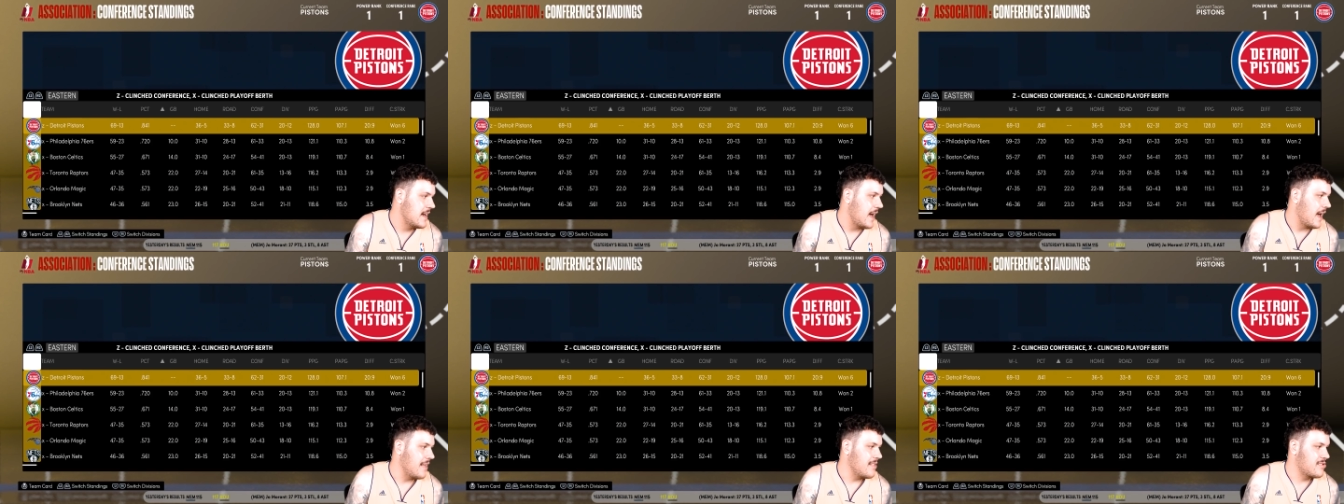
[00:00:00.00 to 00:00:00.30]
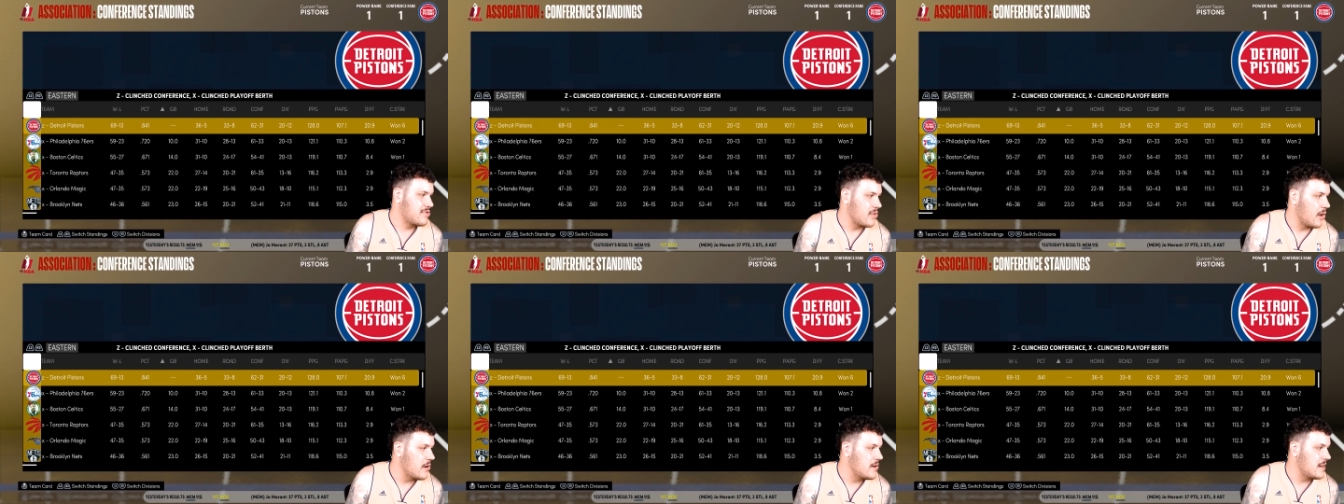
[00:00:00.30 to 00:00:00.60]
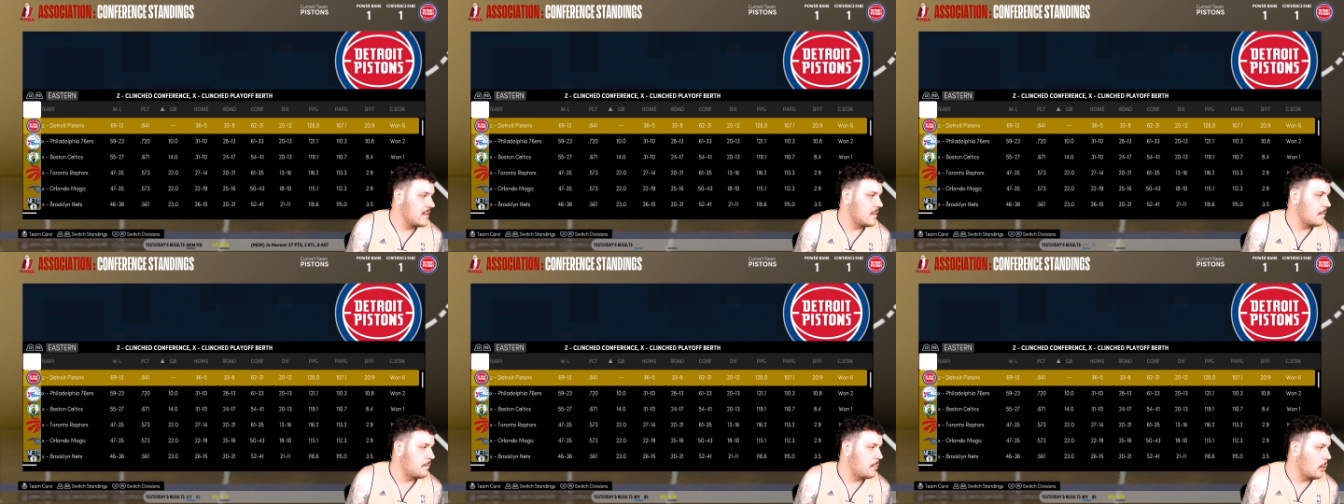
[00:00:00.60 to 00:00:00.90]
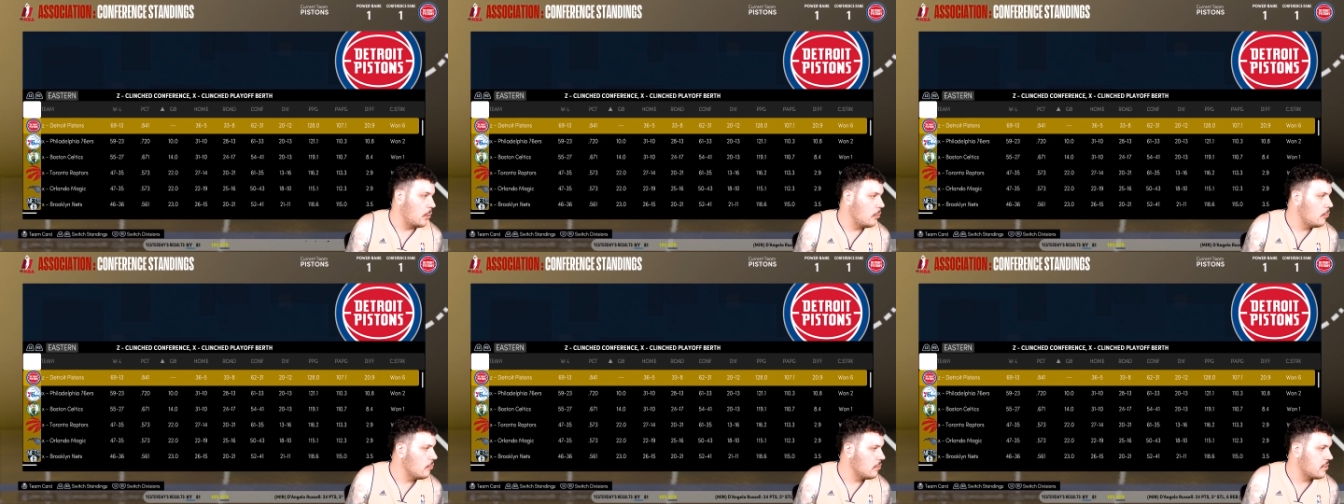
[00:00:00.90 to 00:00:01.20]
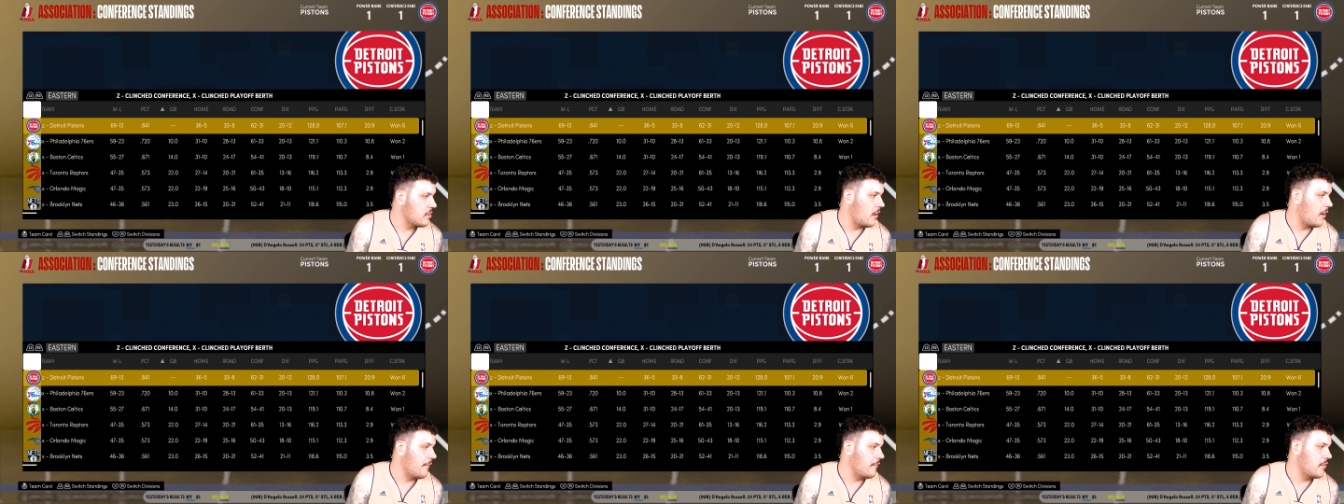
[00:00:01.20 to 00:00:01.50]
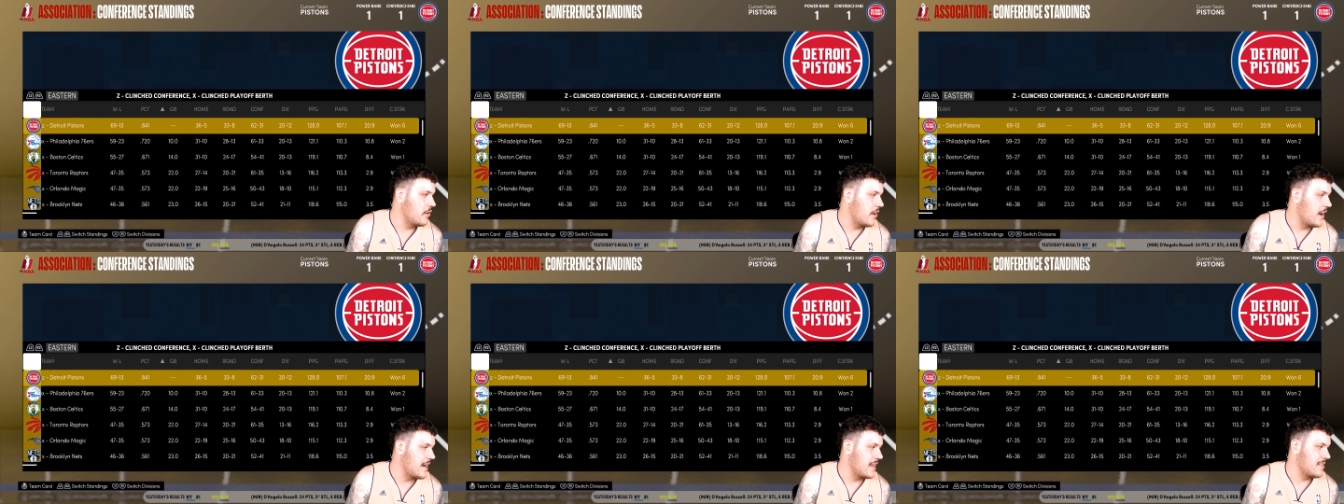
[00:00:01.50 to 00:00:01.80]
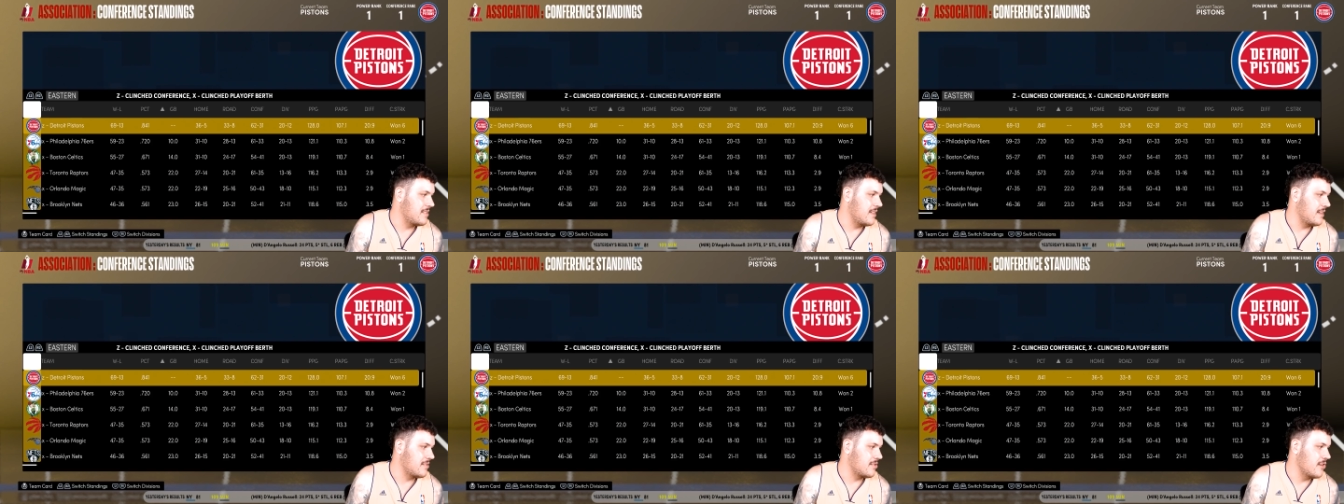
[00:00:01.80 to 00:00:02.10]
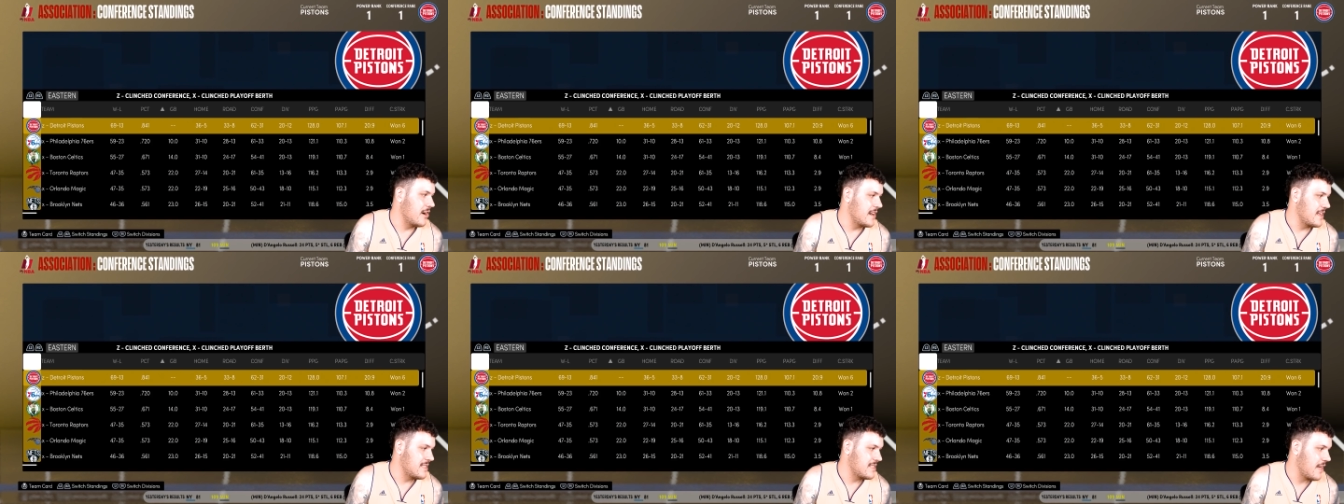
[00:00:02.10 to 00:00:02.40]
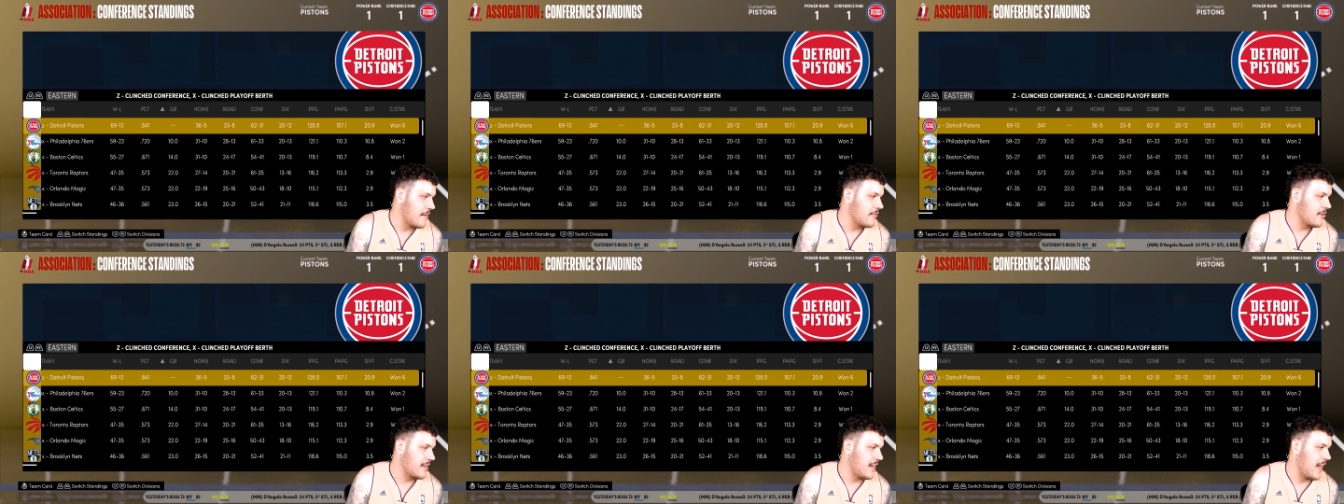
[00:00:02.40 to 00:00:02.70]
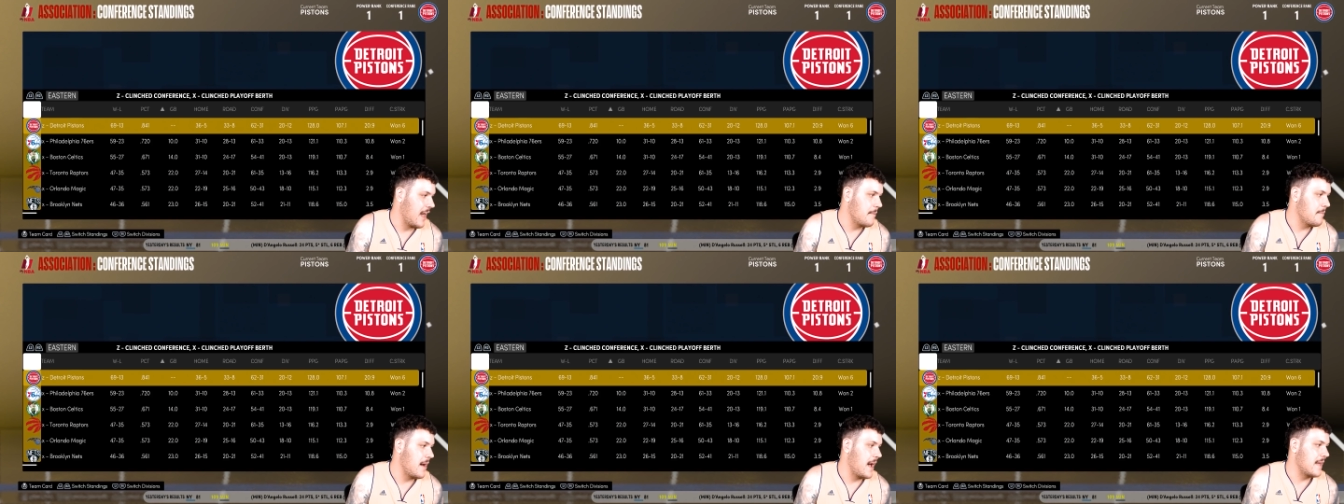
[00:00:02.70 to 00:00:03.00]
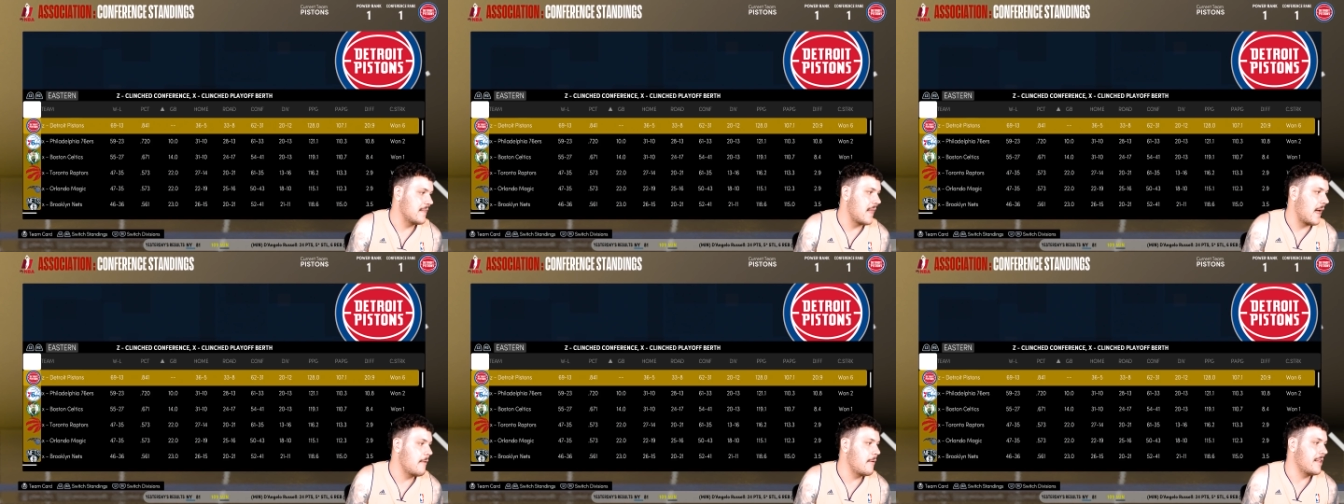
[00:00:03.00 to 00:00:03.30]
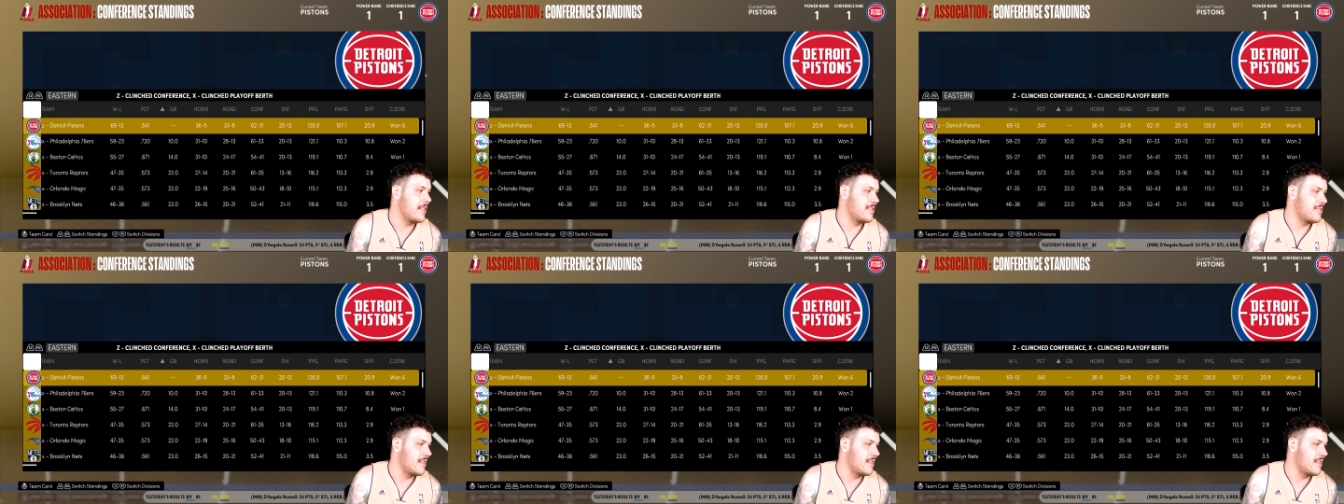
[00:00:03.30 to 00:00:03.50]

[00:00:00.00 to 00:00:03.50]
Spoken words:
and so did the Bulls of the 96-97 campaign. They went